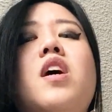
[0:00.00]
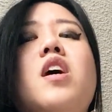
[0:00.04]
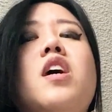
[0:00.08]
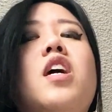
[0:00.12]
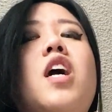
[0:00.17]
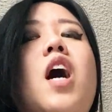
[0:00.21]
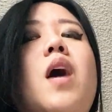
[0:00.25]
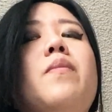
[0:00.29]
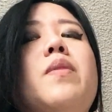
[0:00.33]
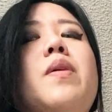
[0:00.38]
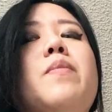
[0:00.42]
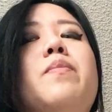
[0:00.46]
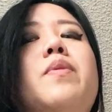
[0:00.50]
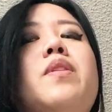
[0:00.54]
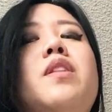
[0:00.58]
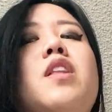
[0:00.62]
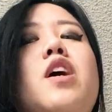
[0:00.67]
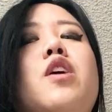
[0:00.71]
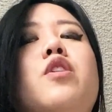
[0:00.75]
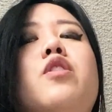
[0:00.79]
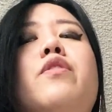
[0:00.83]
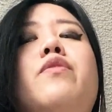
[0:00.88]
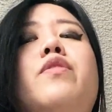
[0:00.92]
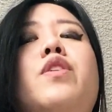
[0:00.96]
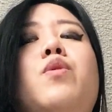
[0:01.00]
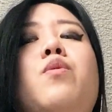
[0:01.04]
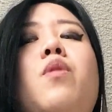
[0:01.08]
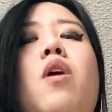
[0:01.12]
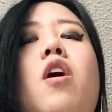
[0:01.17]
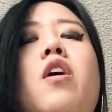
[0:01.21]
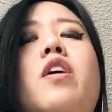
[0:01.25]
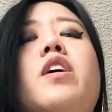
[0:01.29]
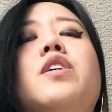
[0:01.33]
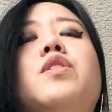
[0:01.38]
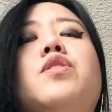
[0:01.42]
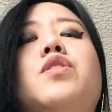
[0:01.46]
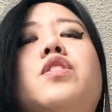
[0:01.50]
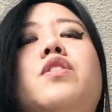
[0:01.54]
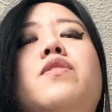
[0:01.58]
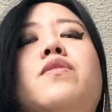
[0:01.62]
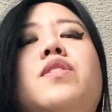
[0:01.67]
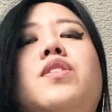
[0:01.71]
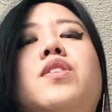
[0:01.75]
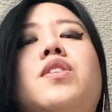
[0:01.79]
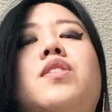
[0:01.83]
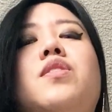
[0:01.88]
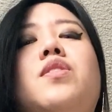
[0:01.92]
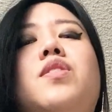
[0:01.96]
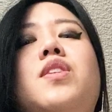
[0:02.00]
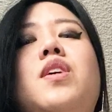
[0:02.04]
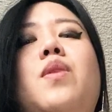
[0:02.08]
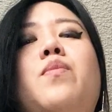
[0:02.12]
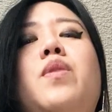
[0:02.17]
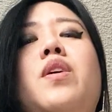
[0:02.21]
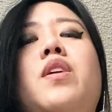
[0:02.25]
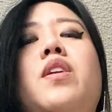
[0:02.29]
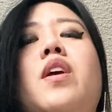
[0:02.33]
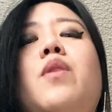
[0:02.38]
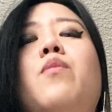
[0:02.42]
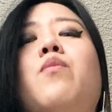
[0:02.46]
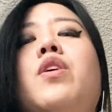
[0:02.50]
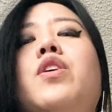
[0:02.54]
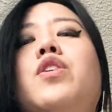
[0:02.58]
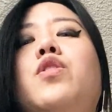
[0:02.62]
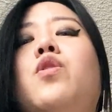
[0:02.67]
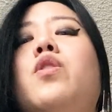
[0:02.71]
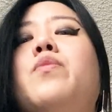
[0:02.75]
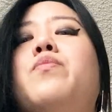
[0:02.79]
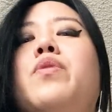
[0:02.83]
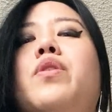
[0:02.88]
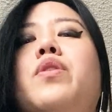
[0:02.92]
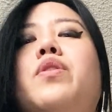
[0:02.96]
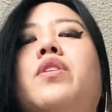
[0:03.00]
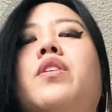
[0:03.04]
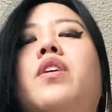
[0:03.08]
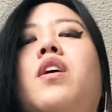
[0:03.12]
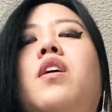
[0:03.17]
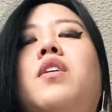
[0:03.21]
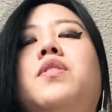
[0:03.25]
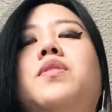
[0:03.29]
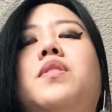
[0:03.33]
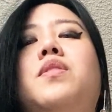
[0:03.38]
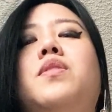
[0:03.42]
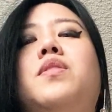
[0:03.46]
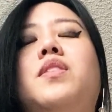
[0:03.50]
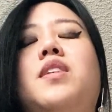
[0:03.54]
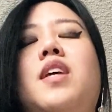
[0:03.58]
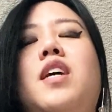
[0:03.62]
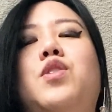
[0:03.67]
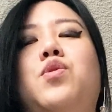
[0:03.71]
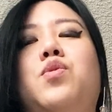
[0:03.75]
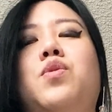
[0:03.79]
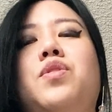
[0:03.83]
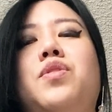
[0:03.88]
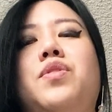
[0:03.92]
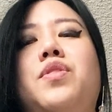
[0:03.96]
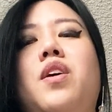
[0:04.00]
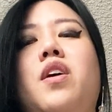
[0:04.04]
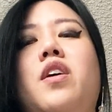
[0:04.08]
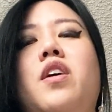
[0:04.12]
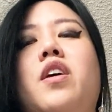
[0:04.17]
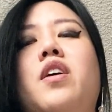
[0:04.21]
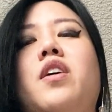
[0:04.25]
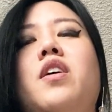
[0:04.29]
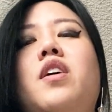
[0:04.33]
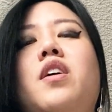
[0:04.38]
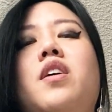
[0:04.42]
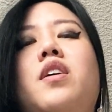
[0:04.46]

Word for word: comment below if you are in service to someone and what your protocols and schedules are.